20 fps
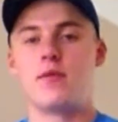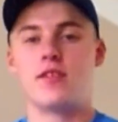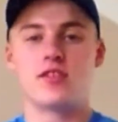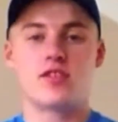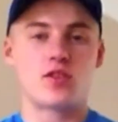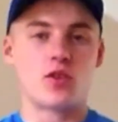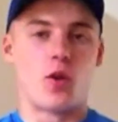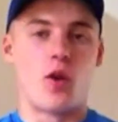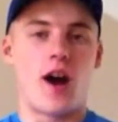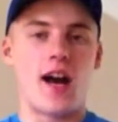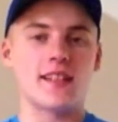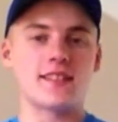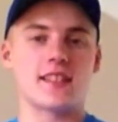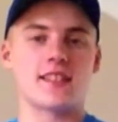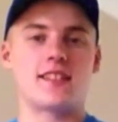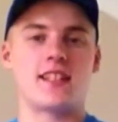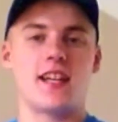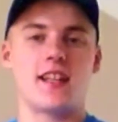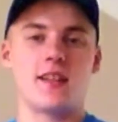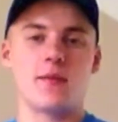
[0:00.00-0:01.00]
So as I
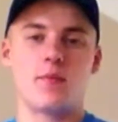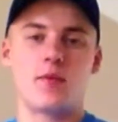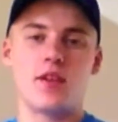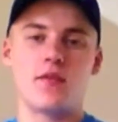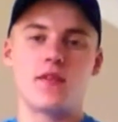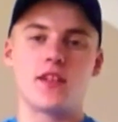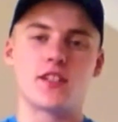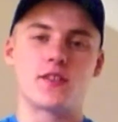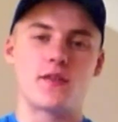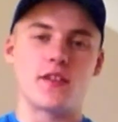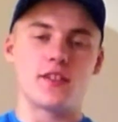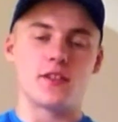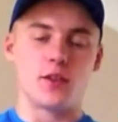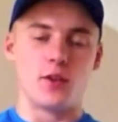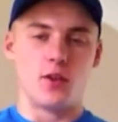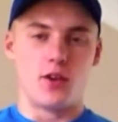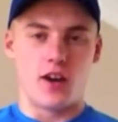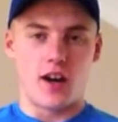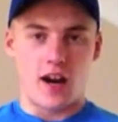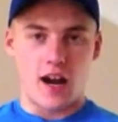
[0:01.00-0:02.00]
said in the previous
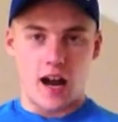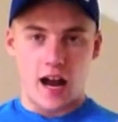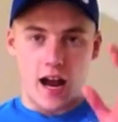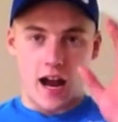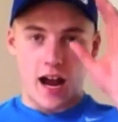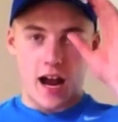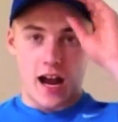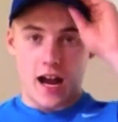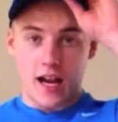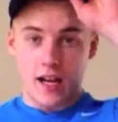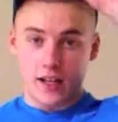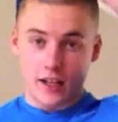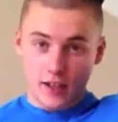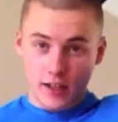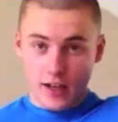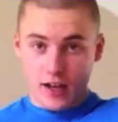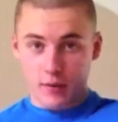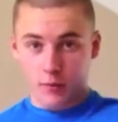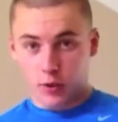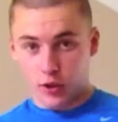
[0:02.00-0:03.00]
video,
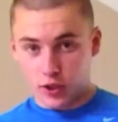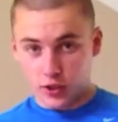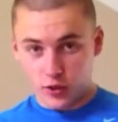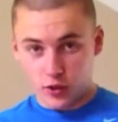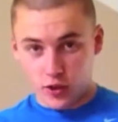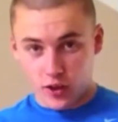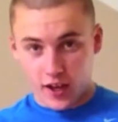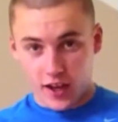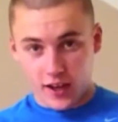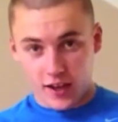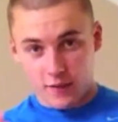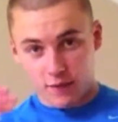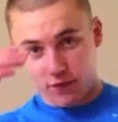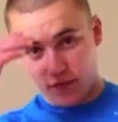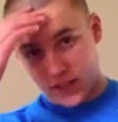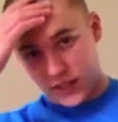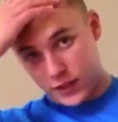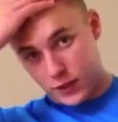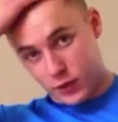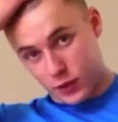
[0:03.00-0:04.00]
I am going to do a
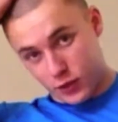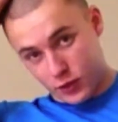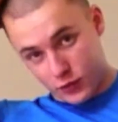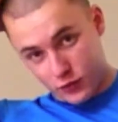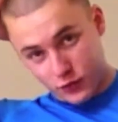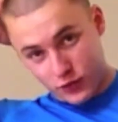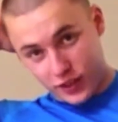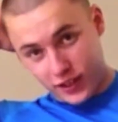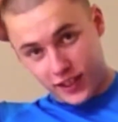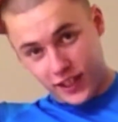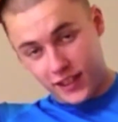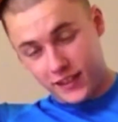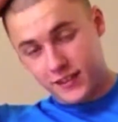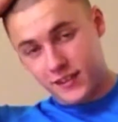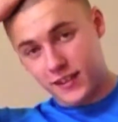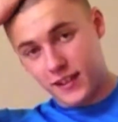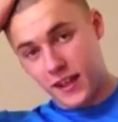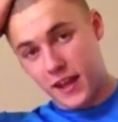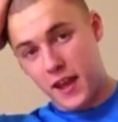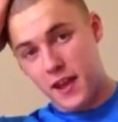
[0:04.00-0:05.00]
video related
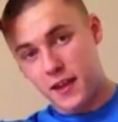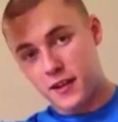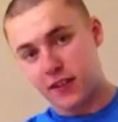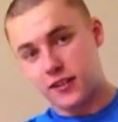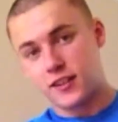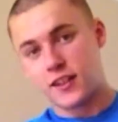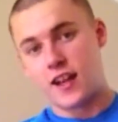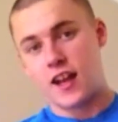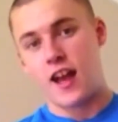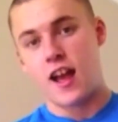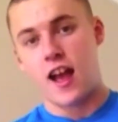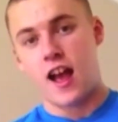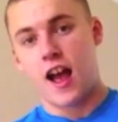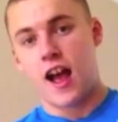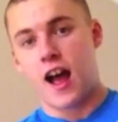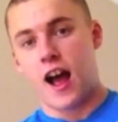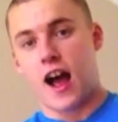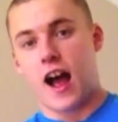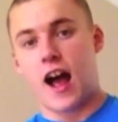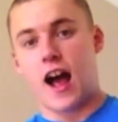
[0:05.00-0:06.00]
to the hair,
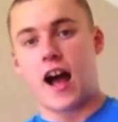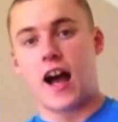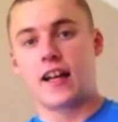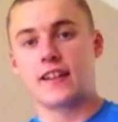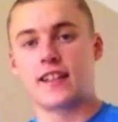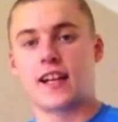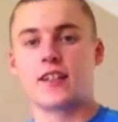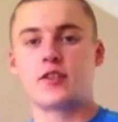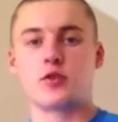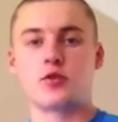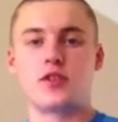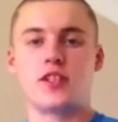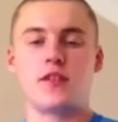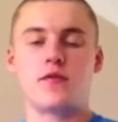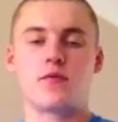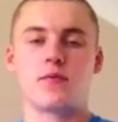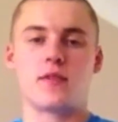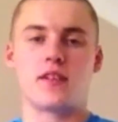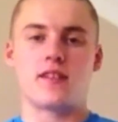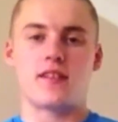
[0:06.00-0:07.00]
and as you'll see
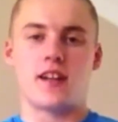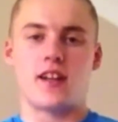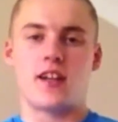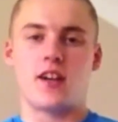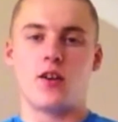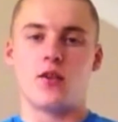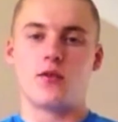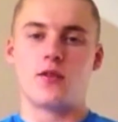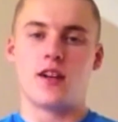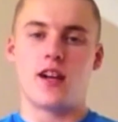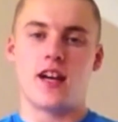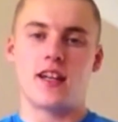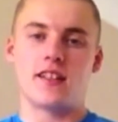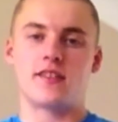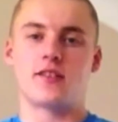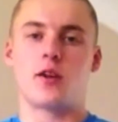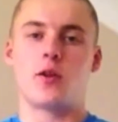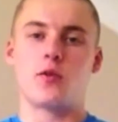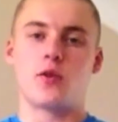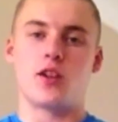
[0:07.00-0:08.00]
from the title,
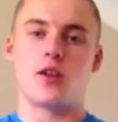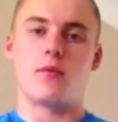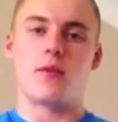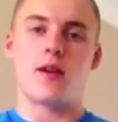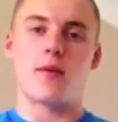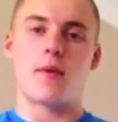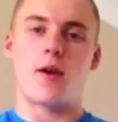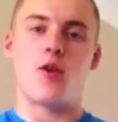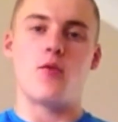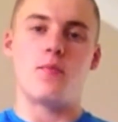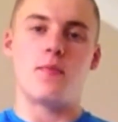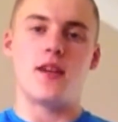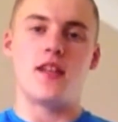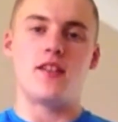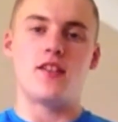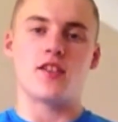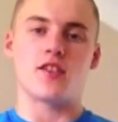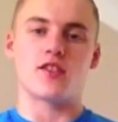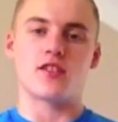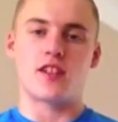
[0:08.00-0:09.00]
it's all going to be about being
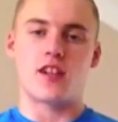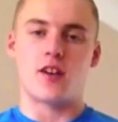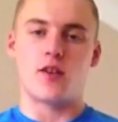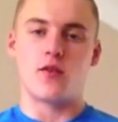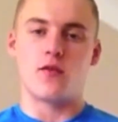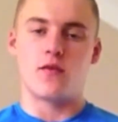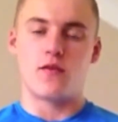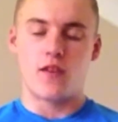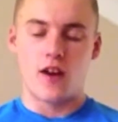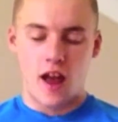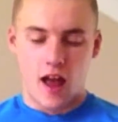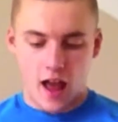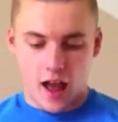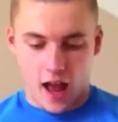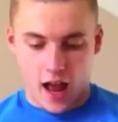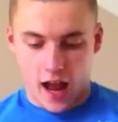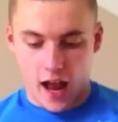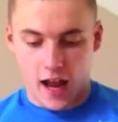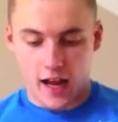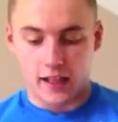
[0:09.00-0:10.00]
yourself
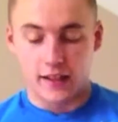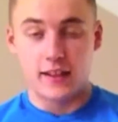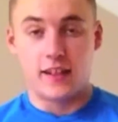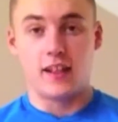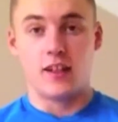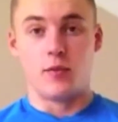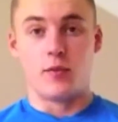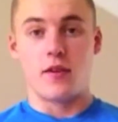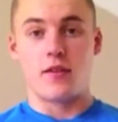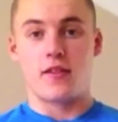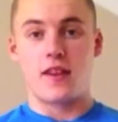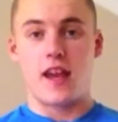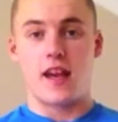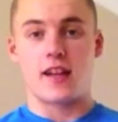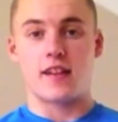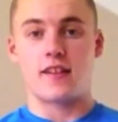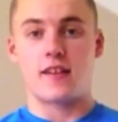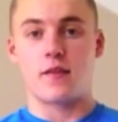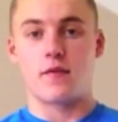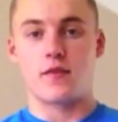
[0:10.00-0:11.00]
and dealing with
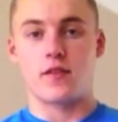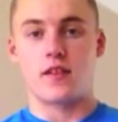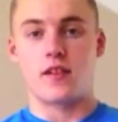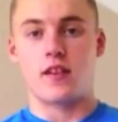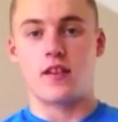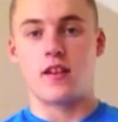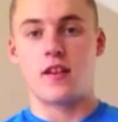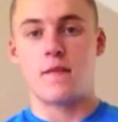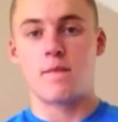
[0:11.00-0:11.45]
negativity.